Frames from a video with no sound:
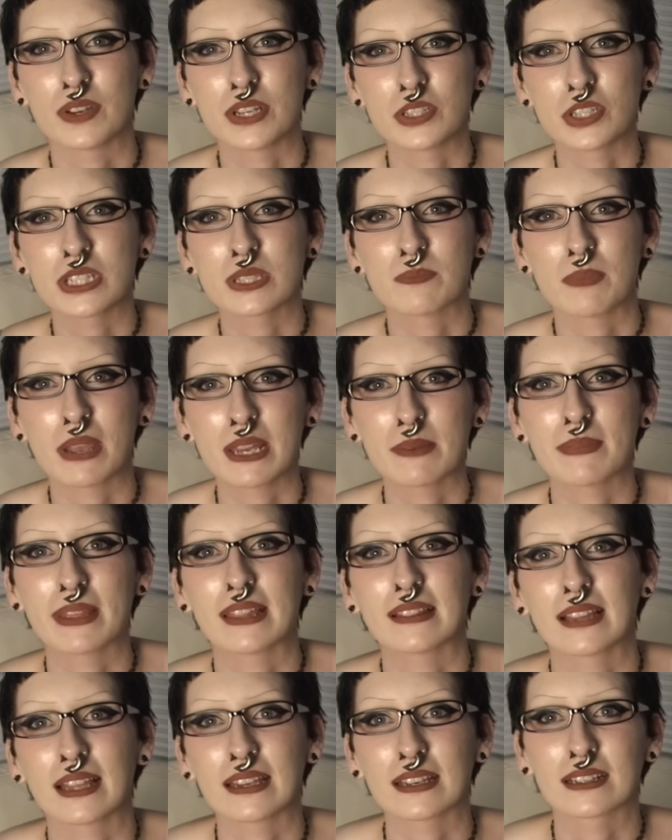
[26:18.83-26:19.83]
It just made me
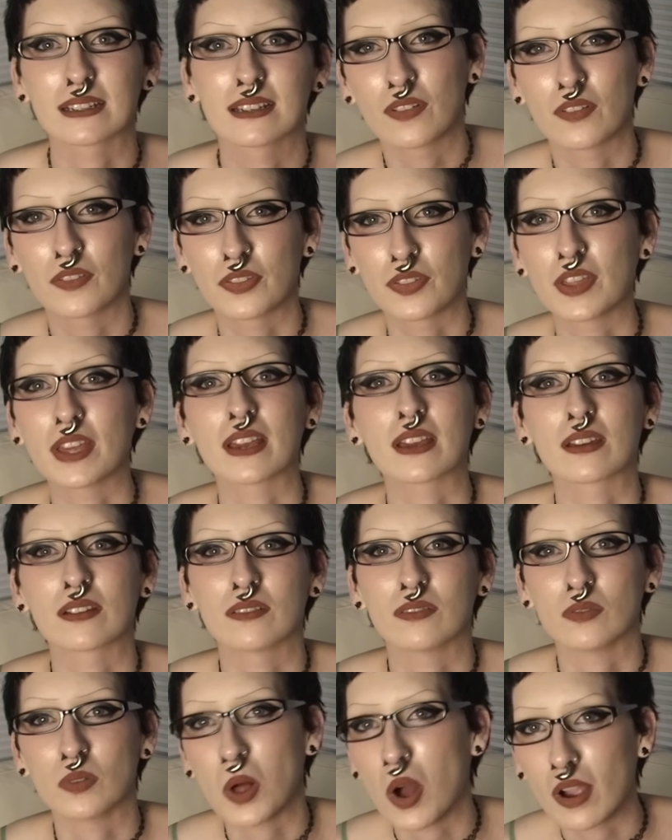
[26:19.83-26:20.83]
like think
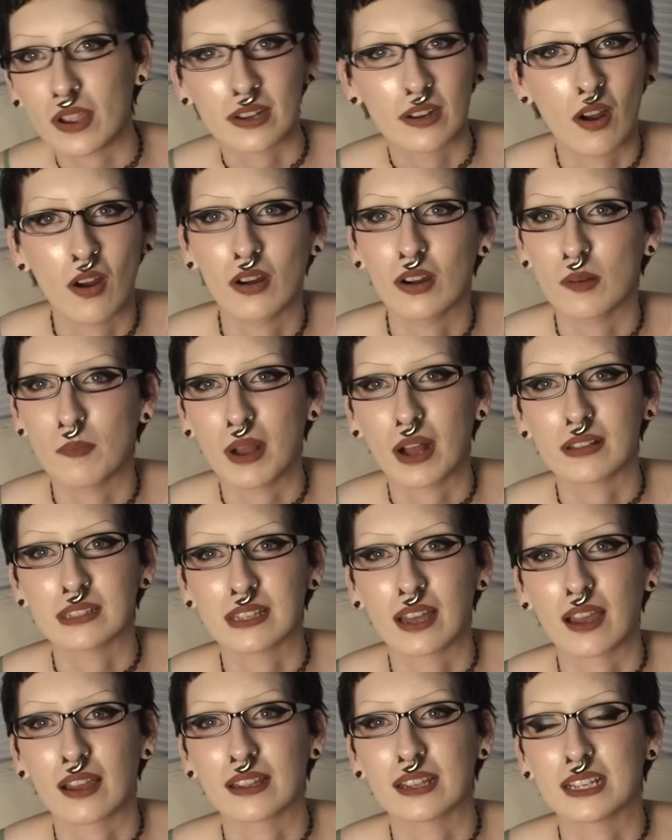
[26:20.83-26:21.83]
long and hard about that,